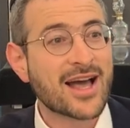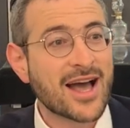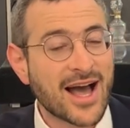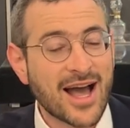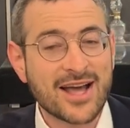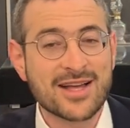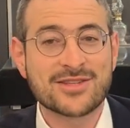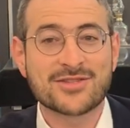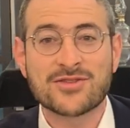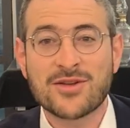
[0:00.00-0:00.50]

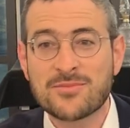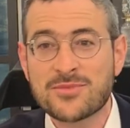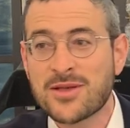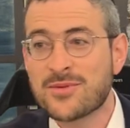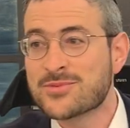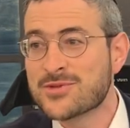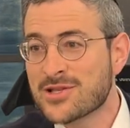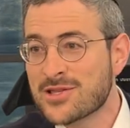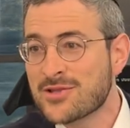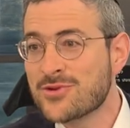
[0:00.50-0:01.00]
I
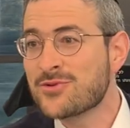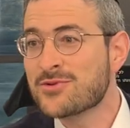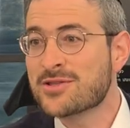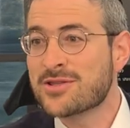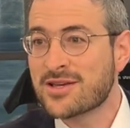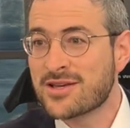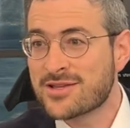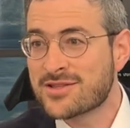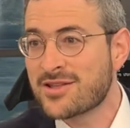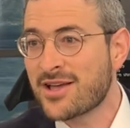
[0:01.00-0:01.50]
sometimes allude
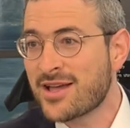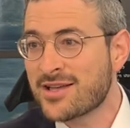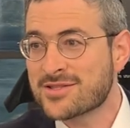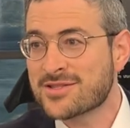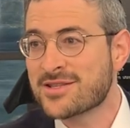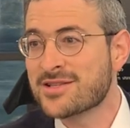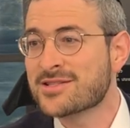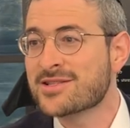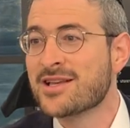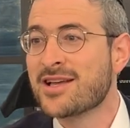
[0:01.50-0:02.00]
to
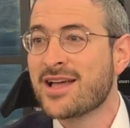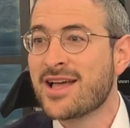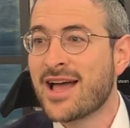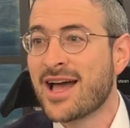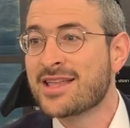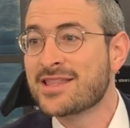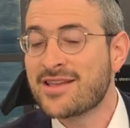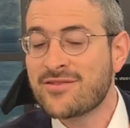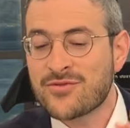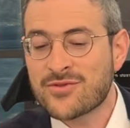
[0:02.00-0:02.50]
Taisis,
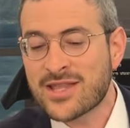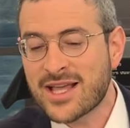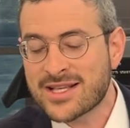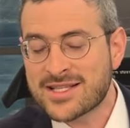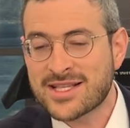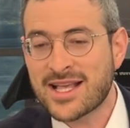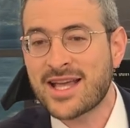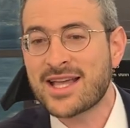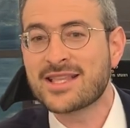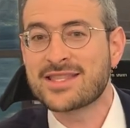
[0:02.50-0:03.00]
and even when I
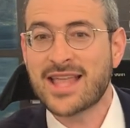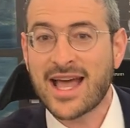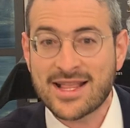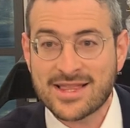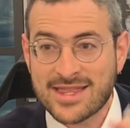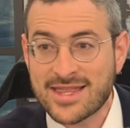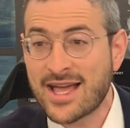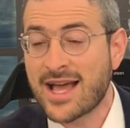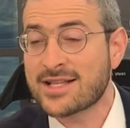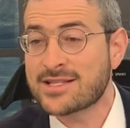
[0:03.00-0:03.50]
say
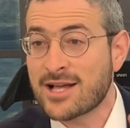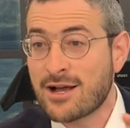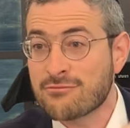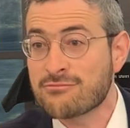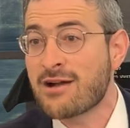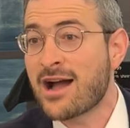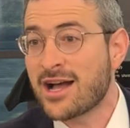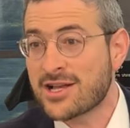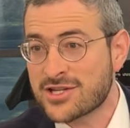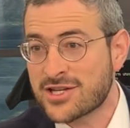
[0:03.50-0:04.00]
that that's how
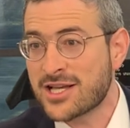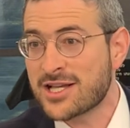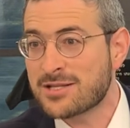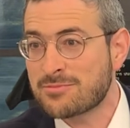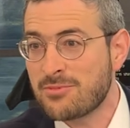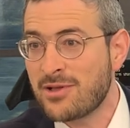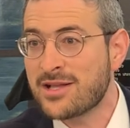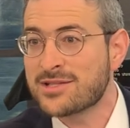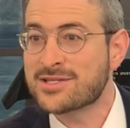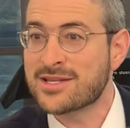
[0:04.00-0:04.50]
Rashi
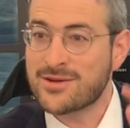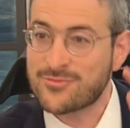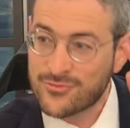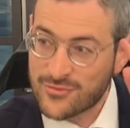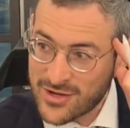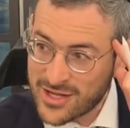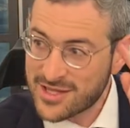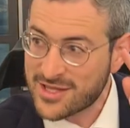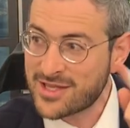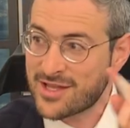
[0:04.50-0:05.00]
explains it, I'm
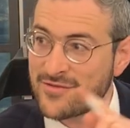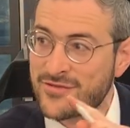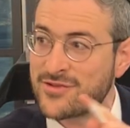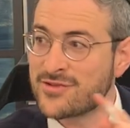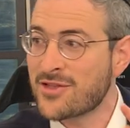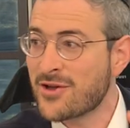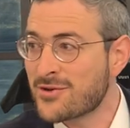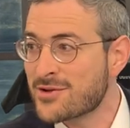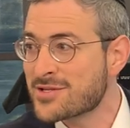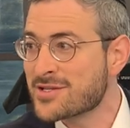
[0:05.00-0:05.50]
really, if you're
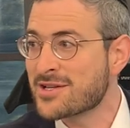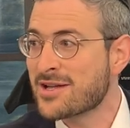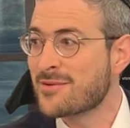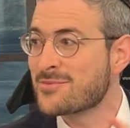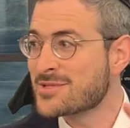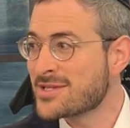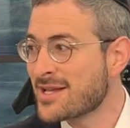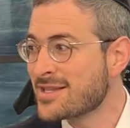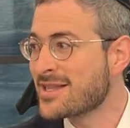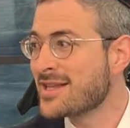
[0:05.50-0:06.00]
noticing,
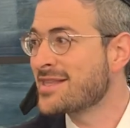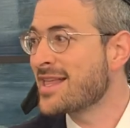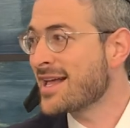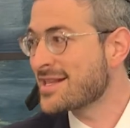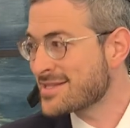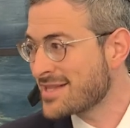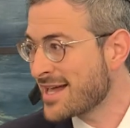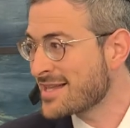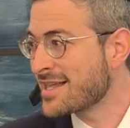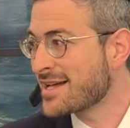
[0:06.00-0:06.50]
I'm saying that
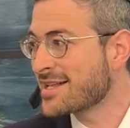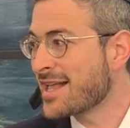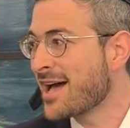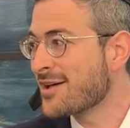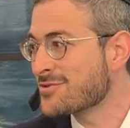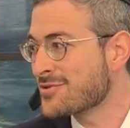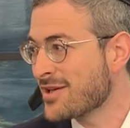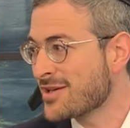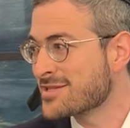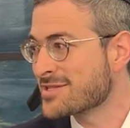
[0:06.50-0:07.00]
that's not like
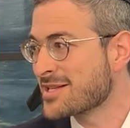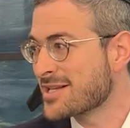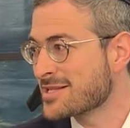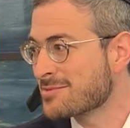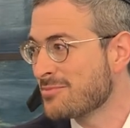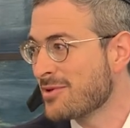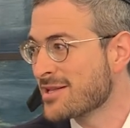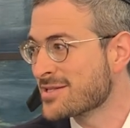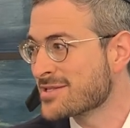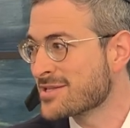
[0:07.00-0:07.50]
how Taisis
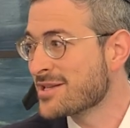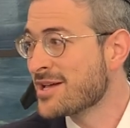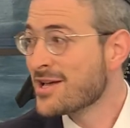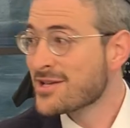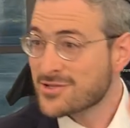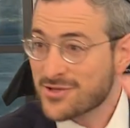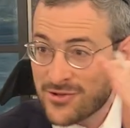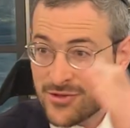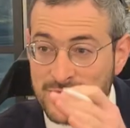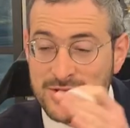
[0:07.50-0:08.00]
explains it.
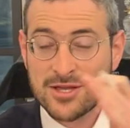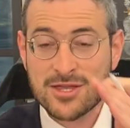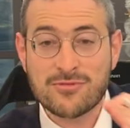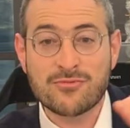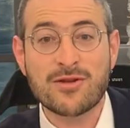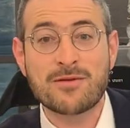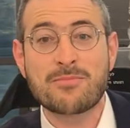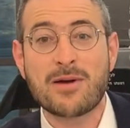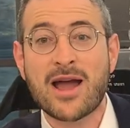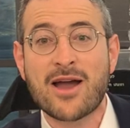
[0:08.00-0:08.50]
So those are
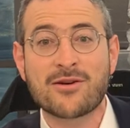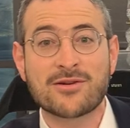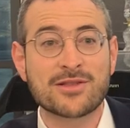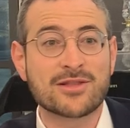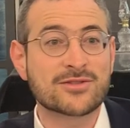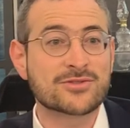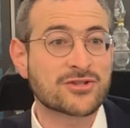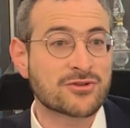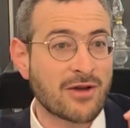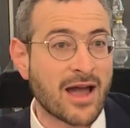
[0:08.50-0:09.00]
three
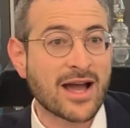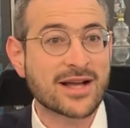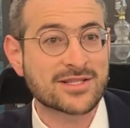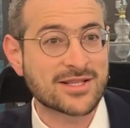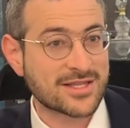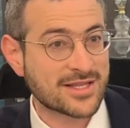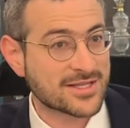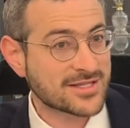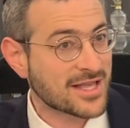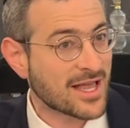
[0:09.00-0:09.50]
parallel tracks
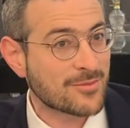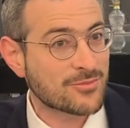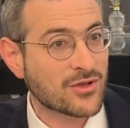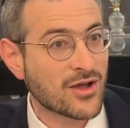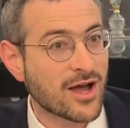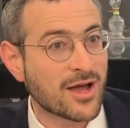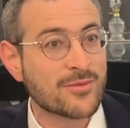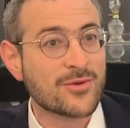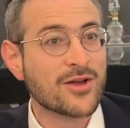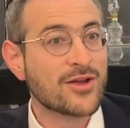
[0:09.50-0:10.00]
at the same
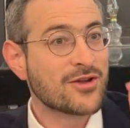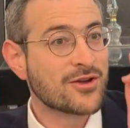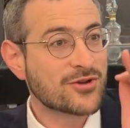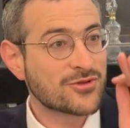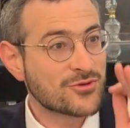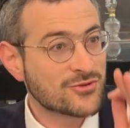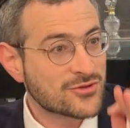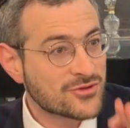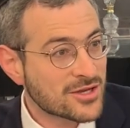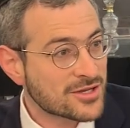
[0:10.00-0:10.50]
time.
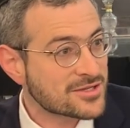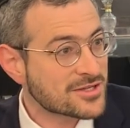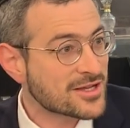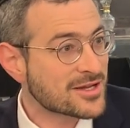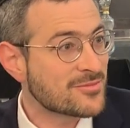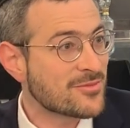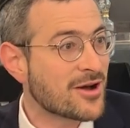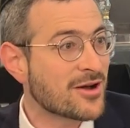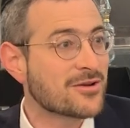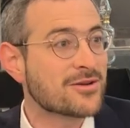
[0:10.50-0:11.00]
You can do just the
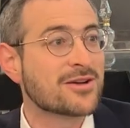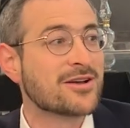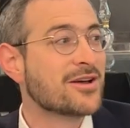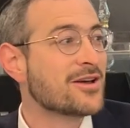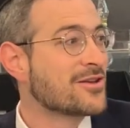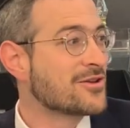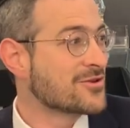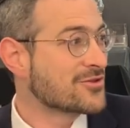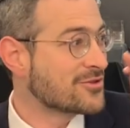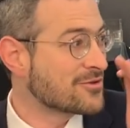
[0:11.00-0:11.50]
Gemara,
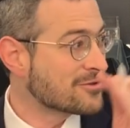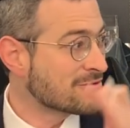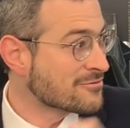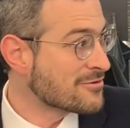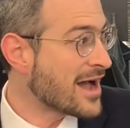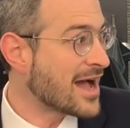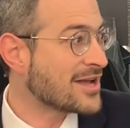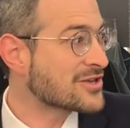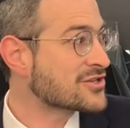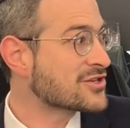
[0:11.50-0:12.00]
you can do the
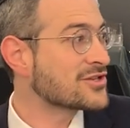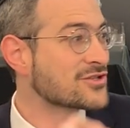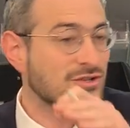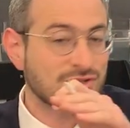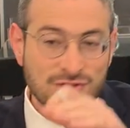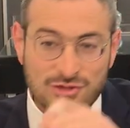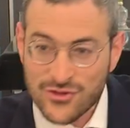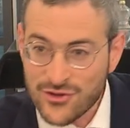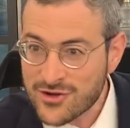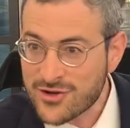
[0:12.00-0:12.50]
Rashi,
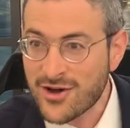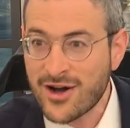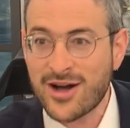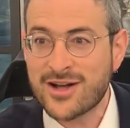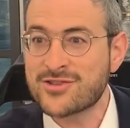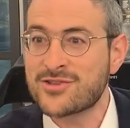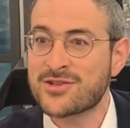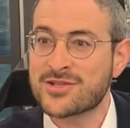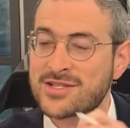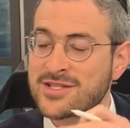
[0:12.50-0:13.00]
just look
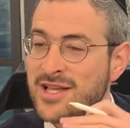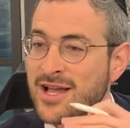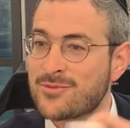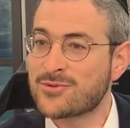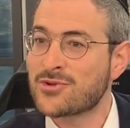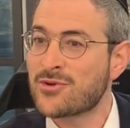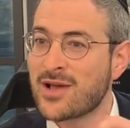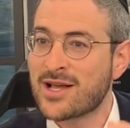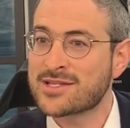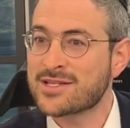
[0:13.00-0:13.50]
on, you'll see
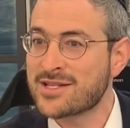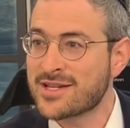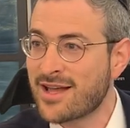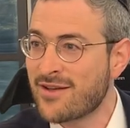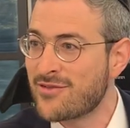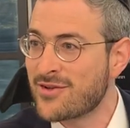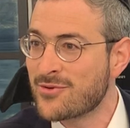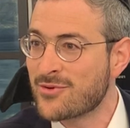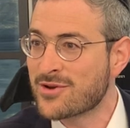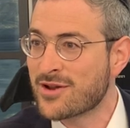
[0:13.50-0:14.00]
I'm translating
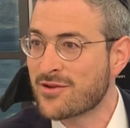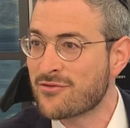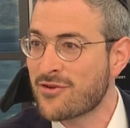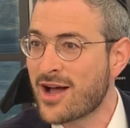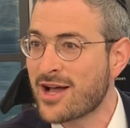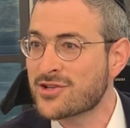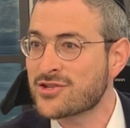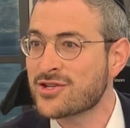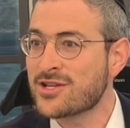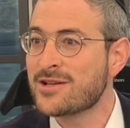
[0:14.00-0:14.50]
every word of
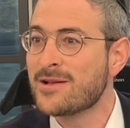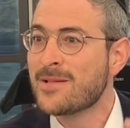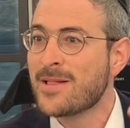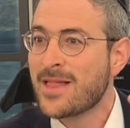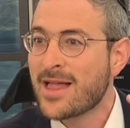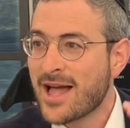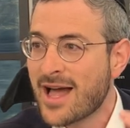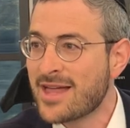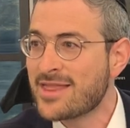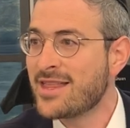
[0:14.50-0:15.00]
Rashi.
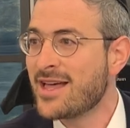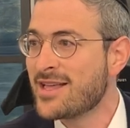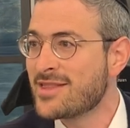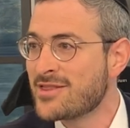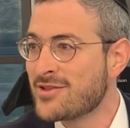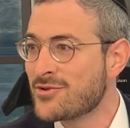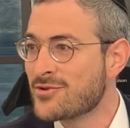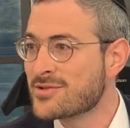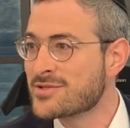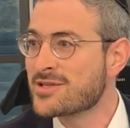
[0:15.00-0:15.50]
And then
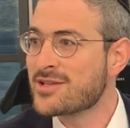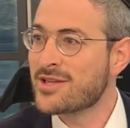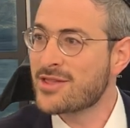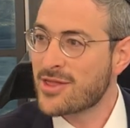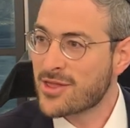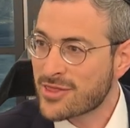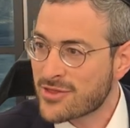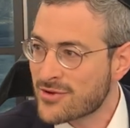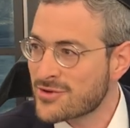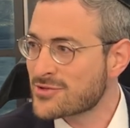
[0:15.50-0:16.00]
there's
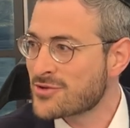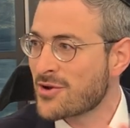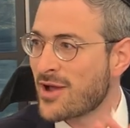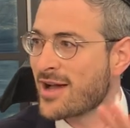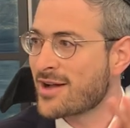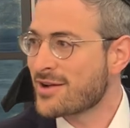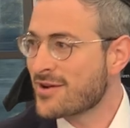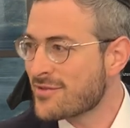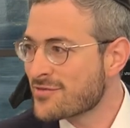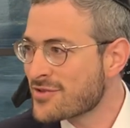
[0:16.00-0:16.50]
the third
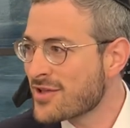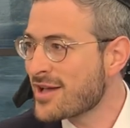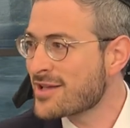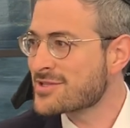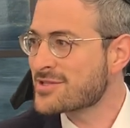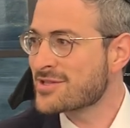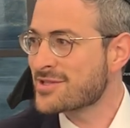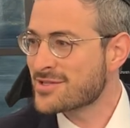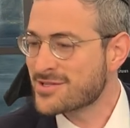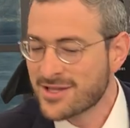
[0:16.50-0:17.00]
track of
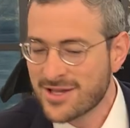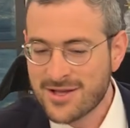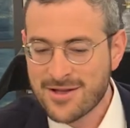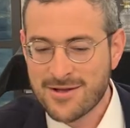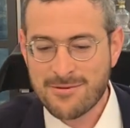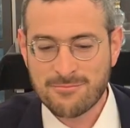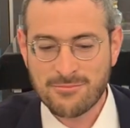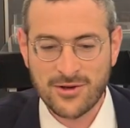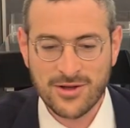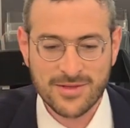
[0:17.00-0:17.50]
Taisis,
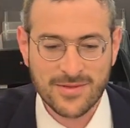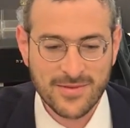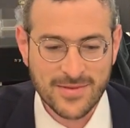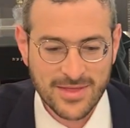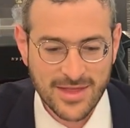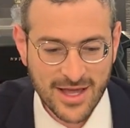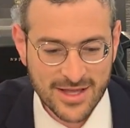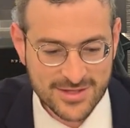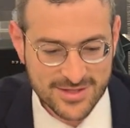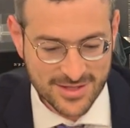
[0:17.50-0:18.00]
but
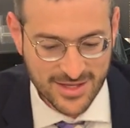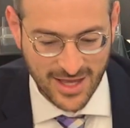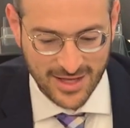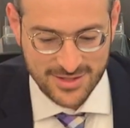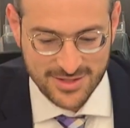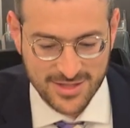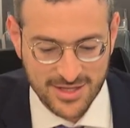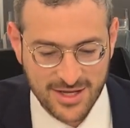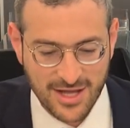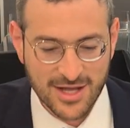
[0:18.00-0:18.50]
that's
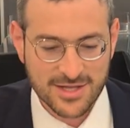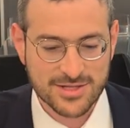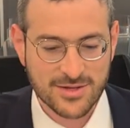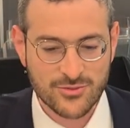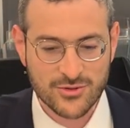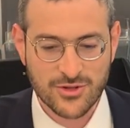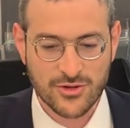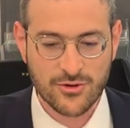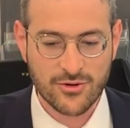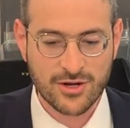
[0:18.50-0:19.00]
that's the concept
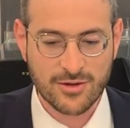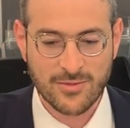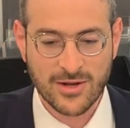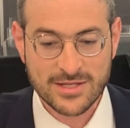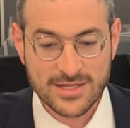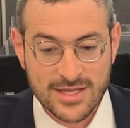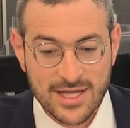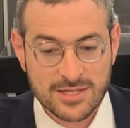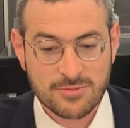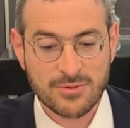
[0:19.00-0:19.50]
we're talking
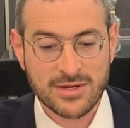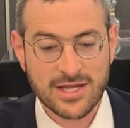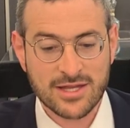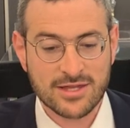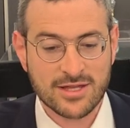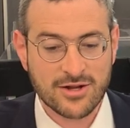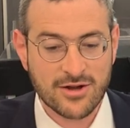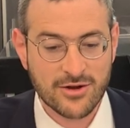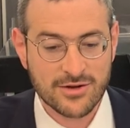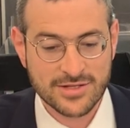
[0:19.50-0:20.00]
about. So let's begin
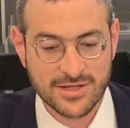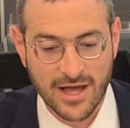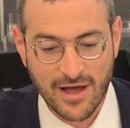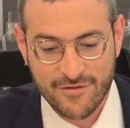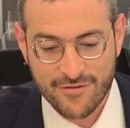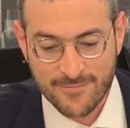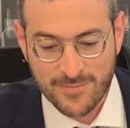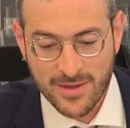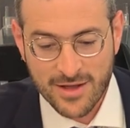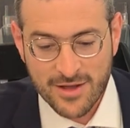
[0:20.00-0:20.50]
the current daf.